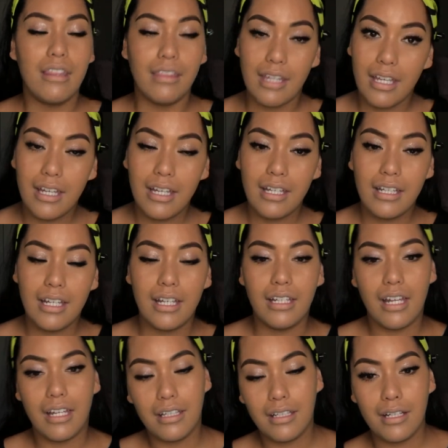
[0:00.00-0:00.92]
Then
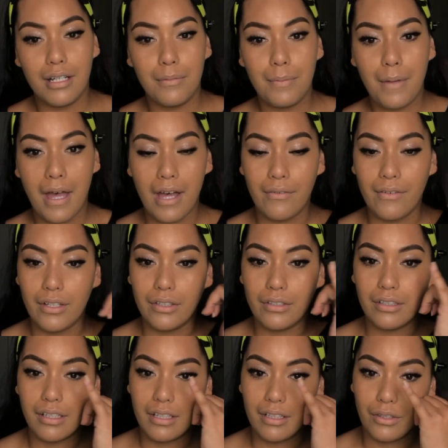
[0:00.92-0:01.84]
it ended up having
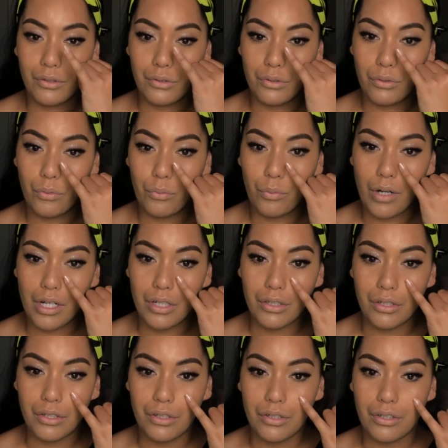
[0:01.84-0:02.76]
a little
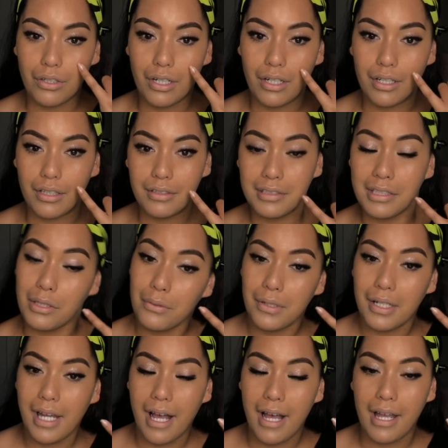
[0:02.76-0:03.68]
water
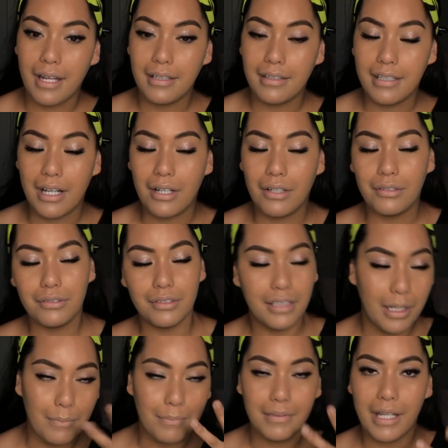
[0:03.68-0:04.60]
teary eye
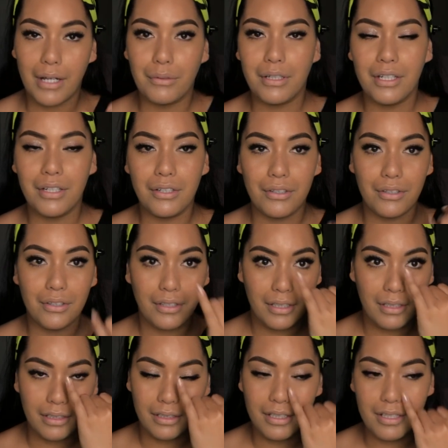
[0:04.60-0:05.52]
come down here
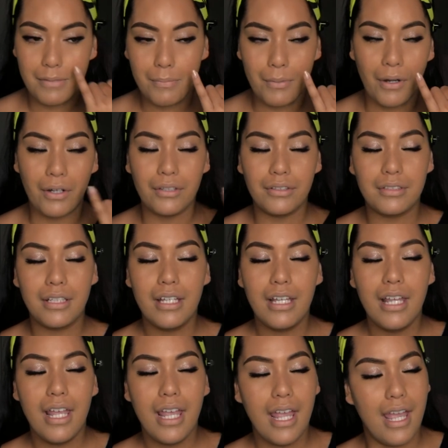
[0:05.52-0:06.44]
in this part,
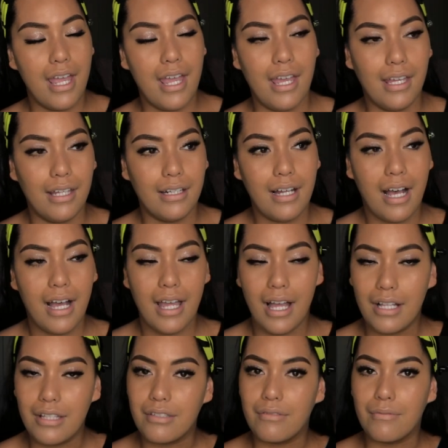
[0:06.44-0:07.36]
and I
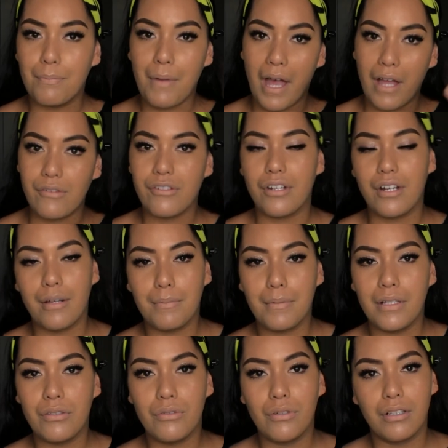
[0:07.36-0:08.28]
had to patch it up
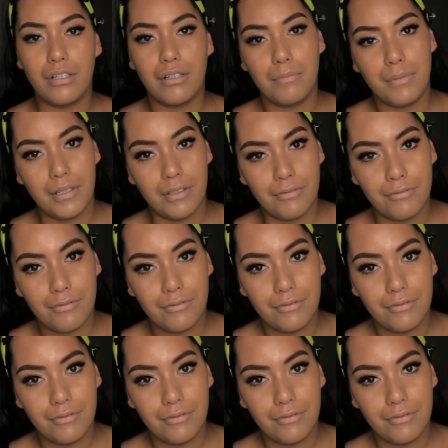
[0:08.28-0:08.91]
and do a little bit of